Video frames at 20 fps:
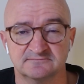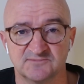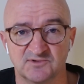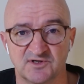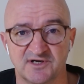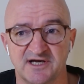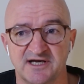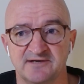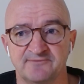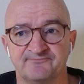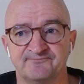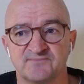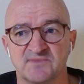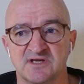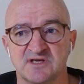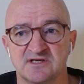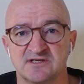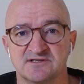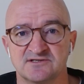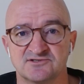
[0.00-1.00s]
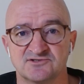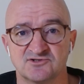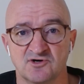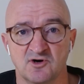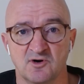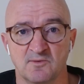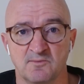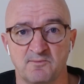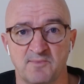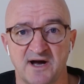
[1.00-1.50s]
okay?
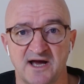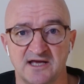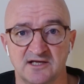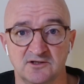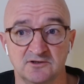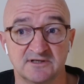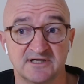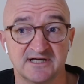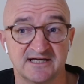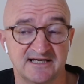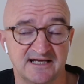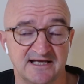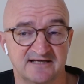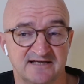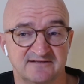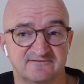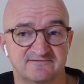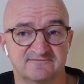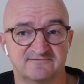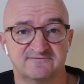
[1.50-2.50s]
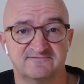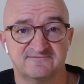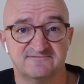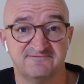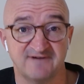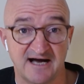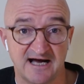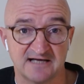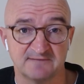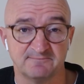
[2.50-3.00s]
So by looking at
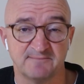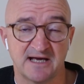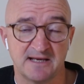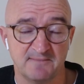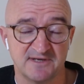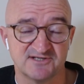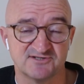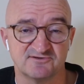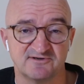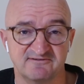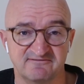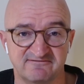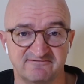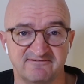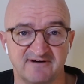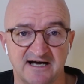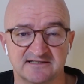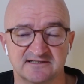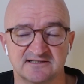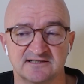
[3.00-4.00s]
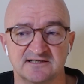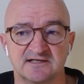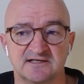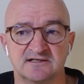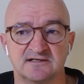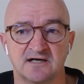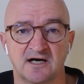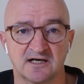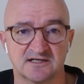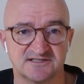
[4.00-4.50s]
fat, by measuring fat
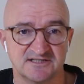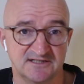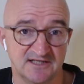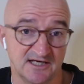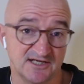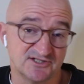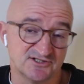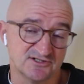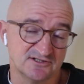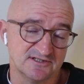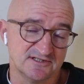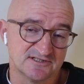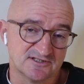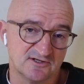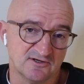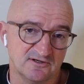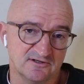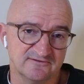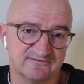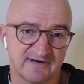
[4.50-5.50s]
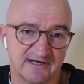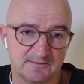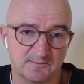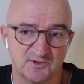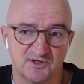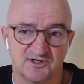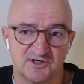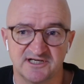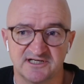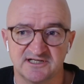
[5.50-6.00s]
oxidation, it's called fat
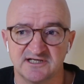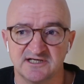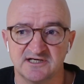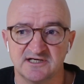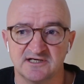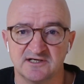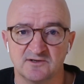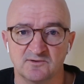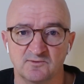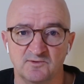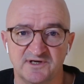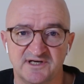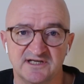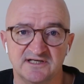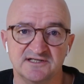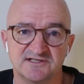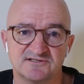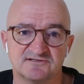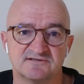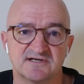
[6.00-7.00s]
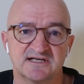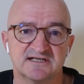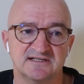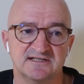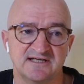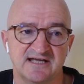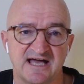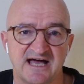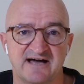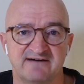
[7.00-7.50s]
burning, we can
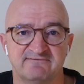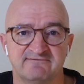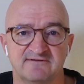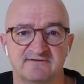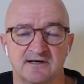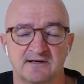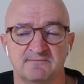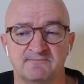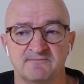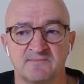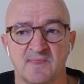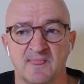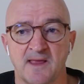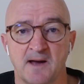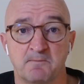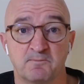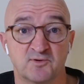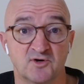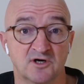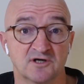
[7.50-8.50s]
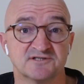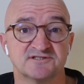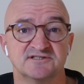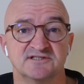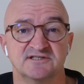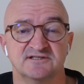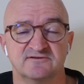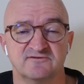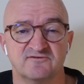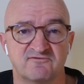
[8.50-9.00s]
indirectly have a
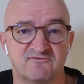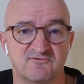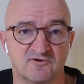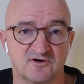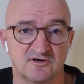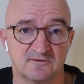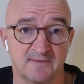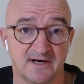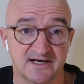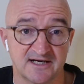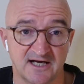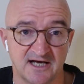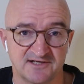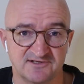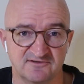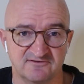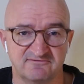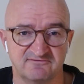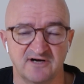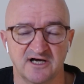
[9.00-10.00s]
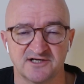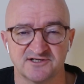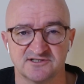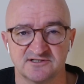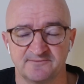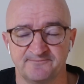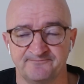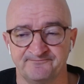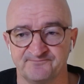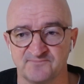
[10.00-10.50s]
proxy for mitochondrial
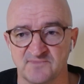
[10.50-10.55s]
function.